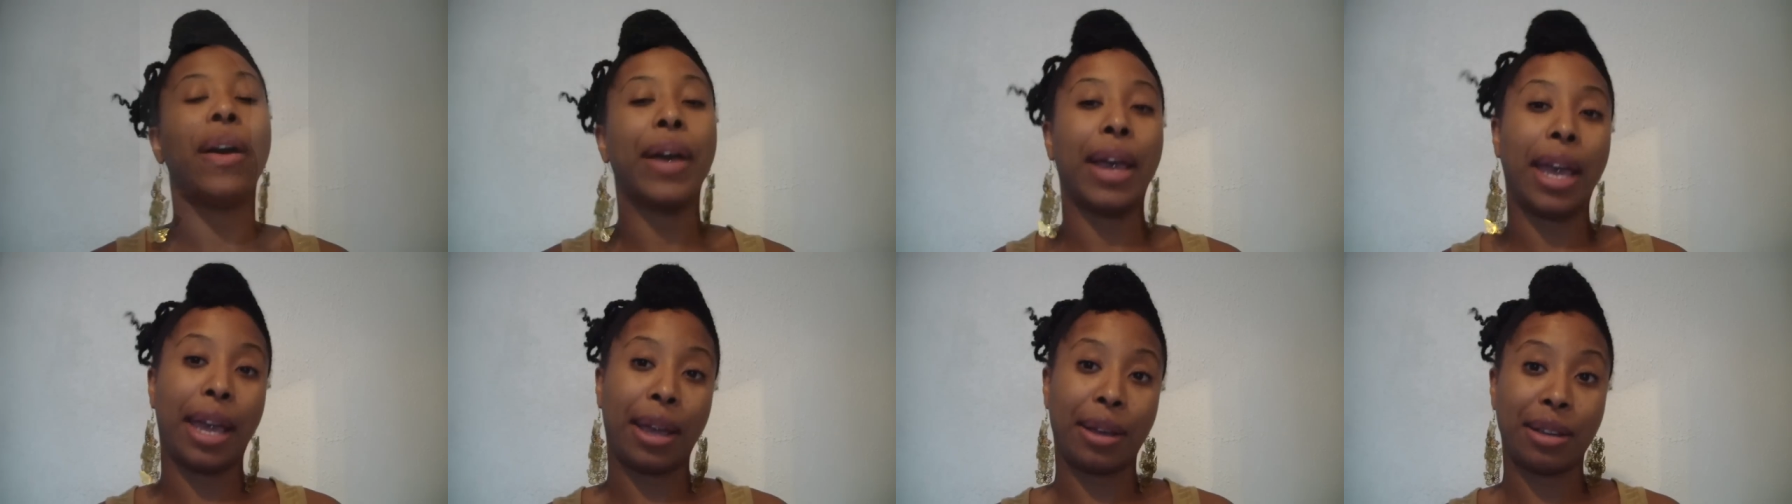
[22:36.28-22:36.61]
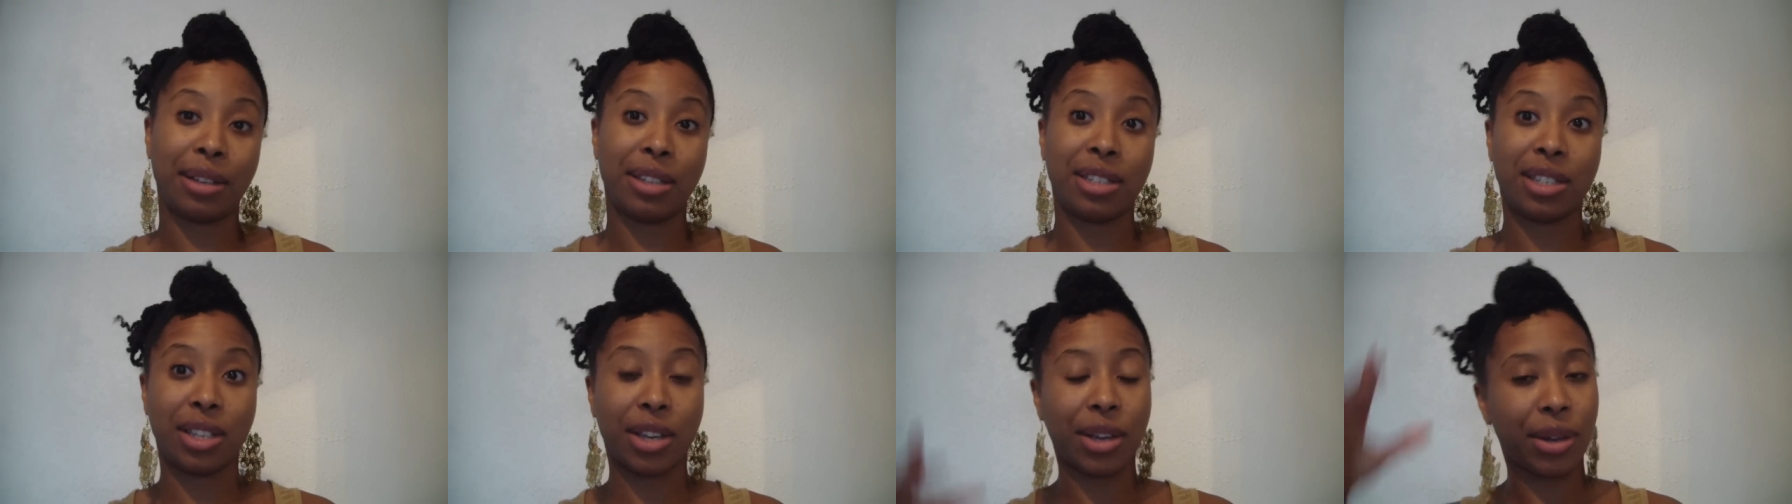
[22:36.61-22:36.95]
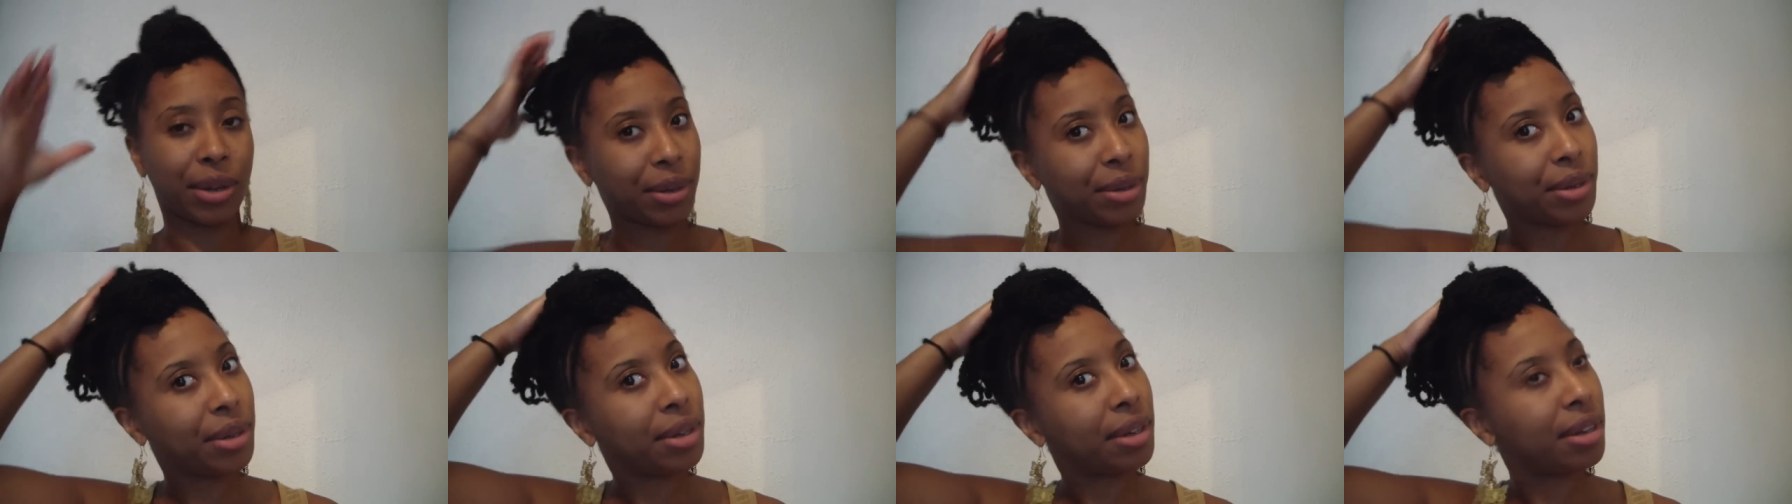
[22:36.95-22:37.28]
Okay, so
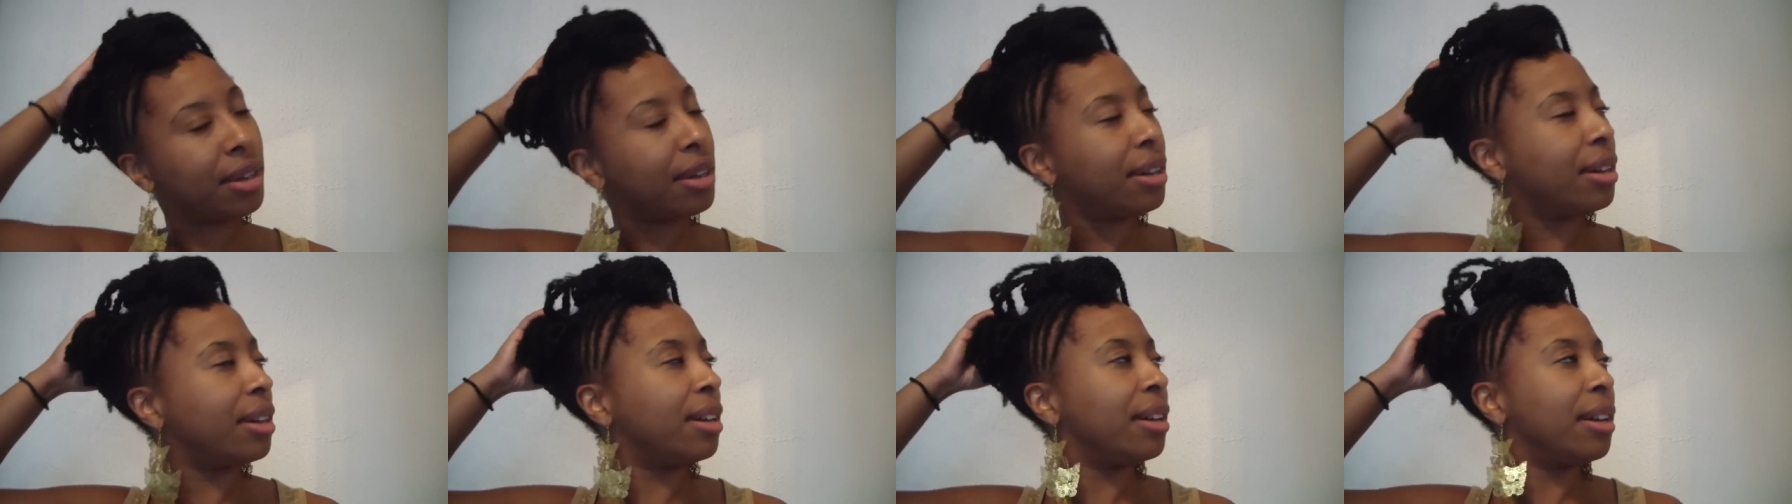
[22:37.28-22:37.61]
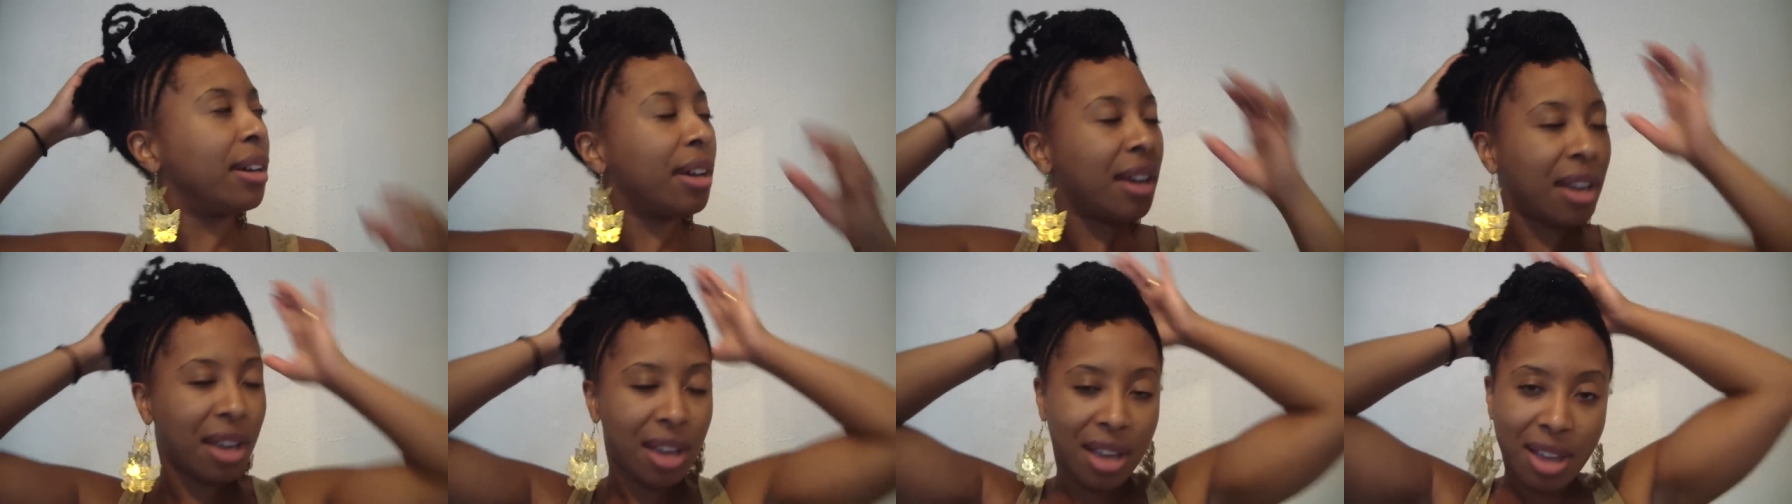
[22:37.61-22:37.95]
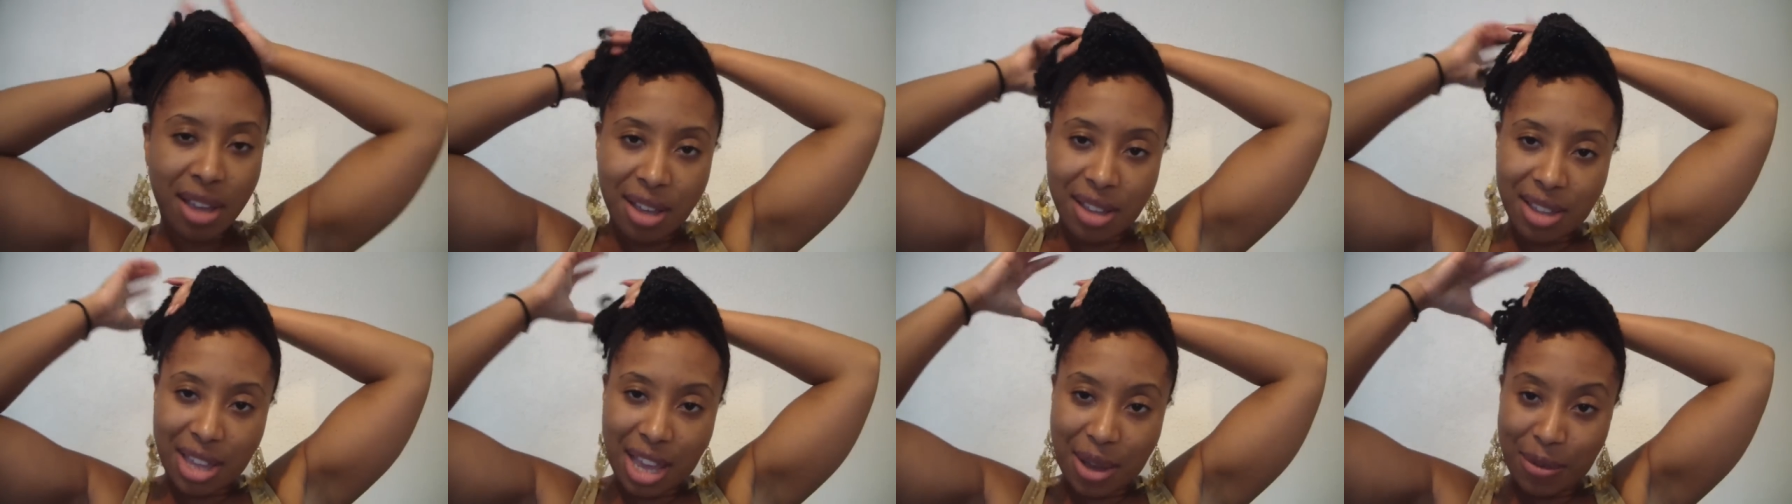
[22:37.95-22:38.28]

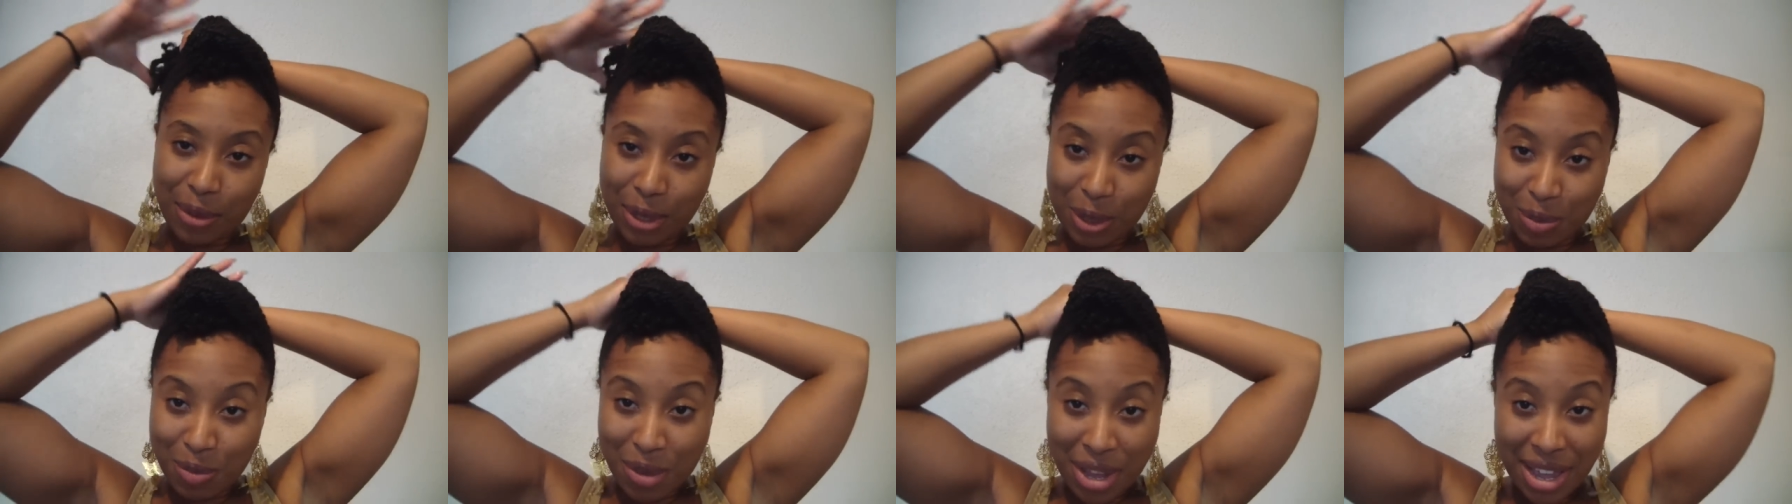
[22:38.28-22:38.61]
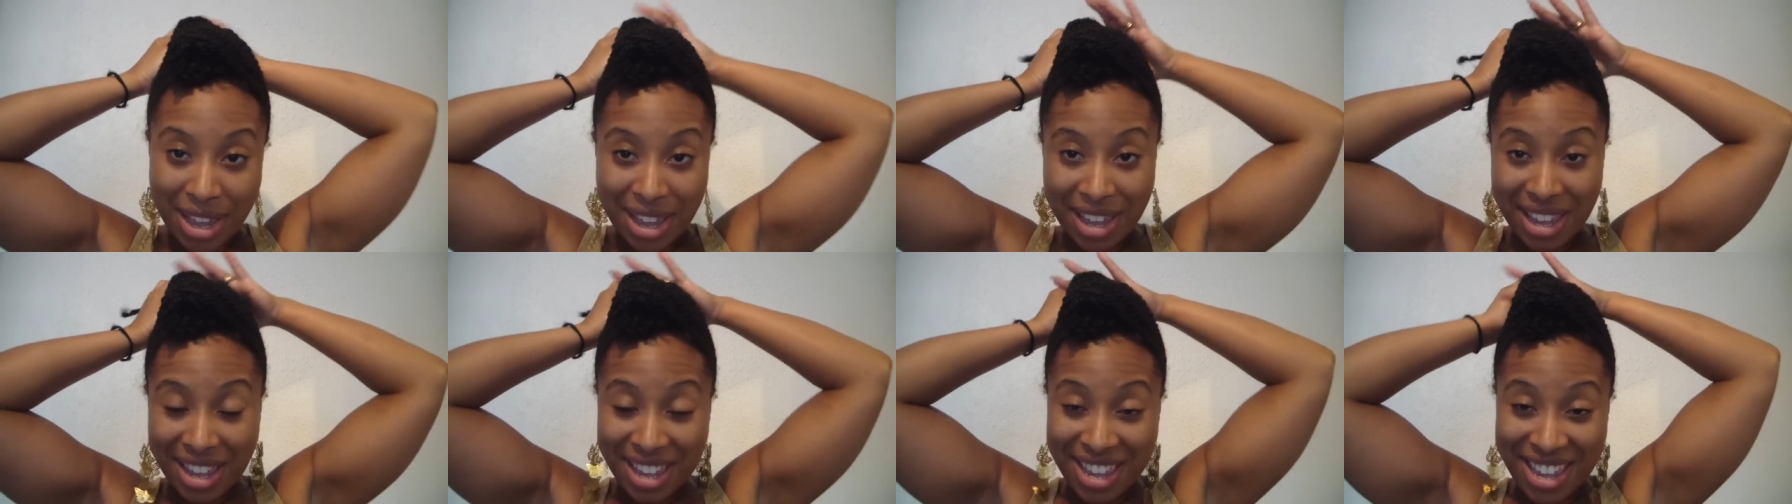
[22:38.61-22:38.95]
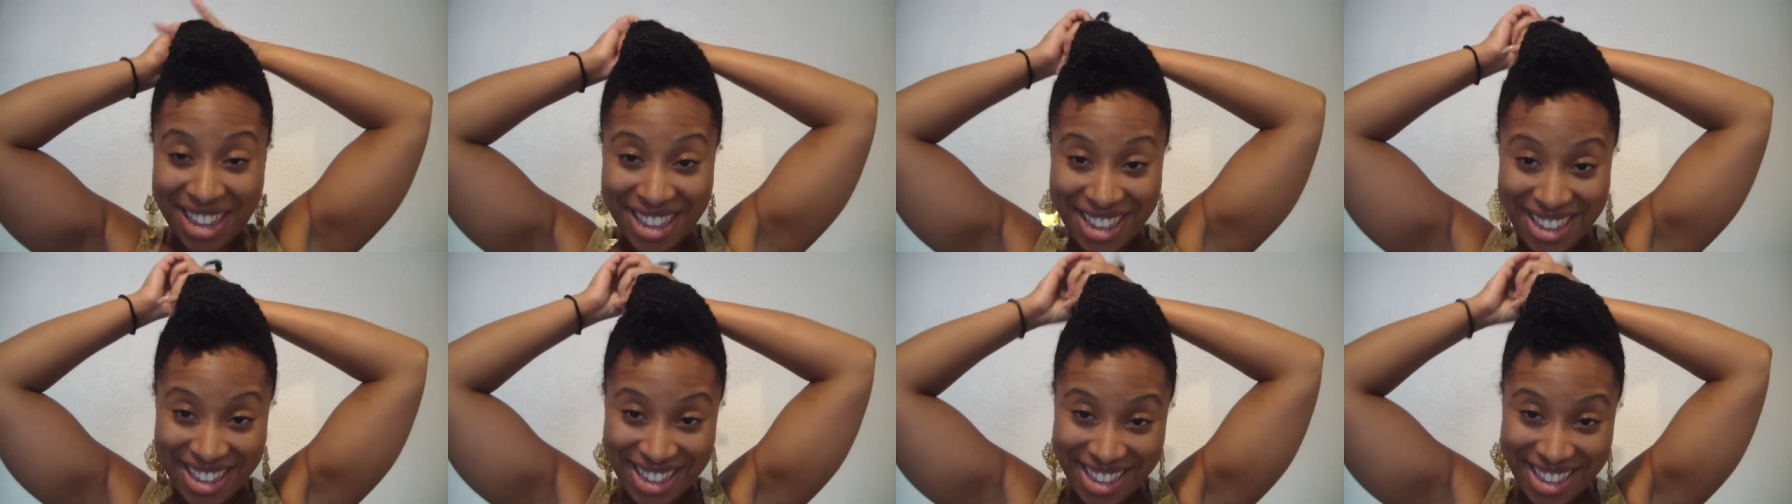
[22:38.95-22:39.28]
that was my